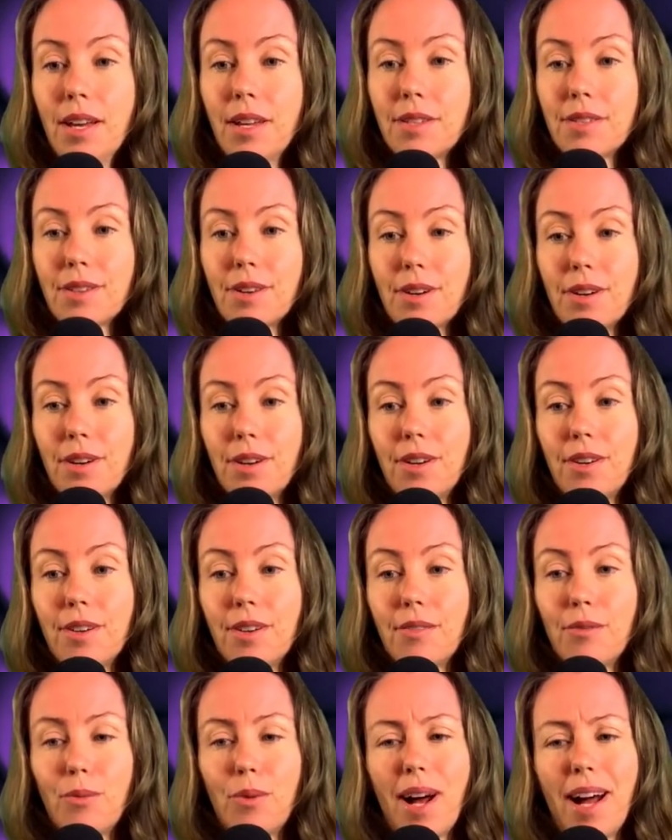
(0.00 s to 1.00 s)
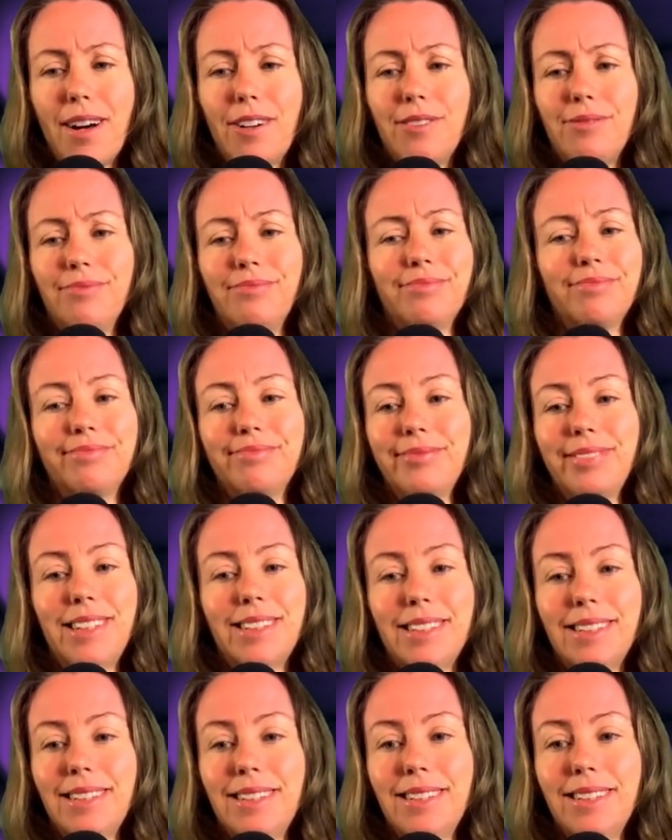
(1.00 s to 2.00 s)
So, wow.
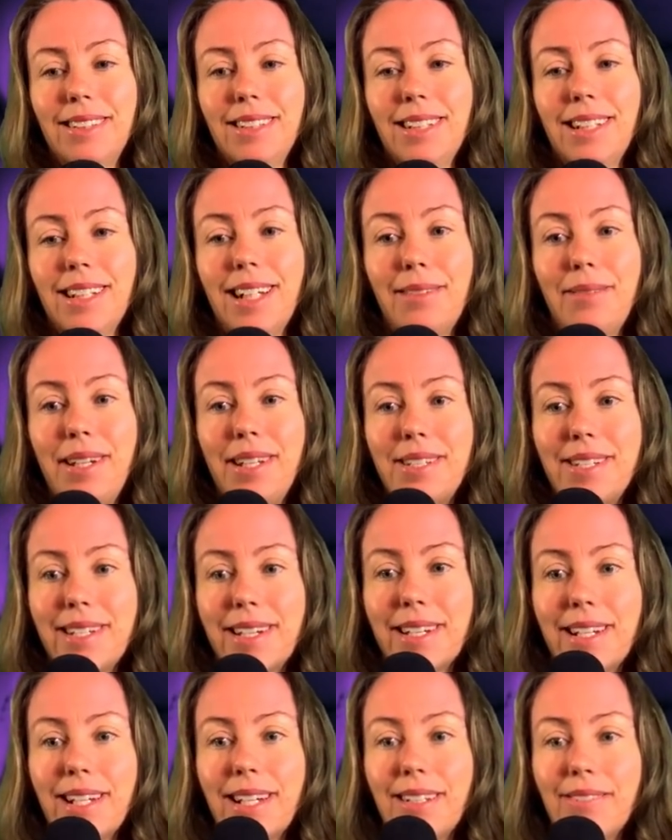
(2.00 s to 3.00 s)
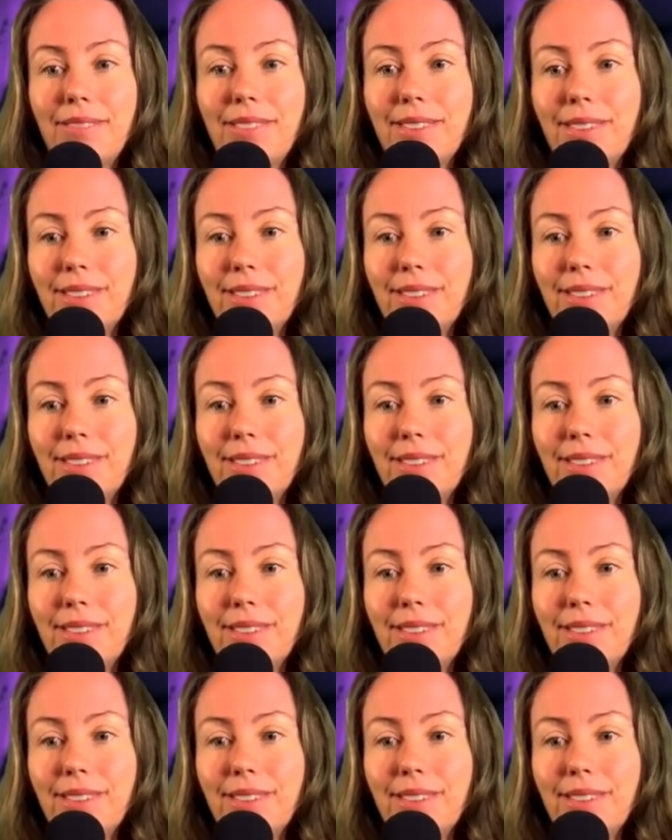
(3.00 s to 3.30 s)
How many is she going to have too?